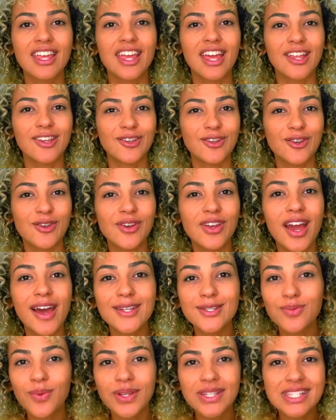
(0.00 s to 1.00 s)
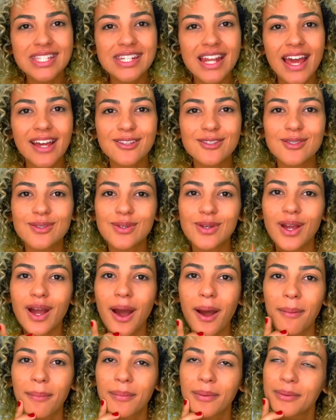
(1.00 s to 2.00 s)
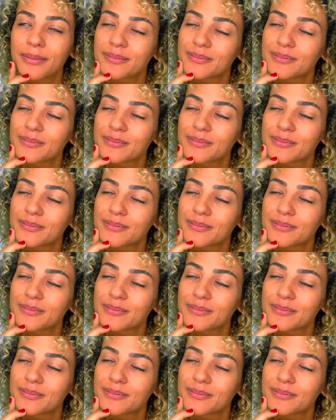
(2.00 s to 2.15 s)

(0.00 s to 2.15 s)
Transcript: can you guess what's next to come?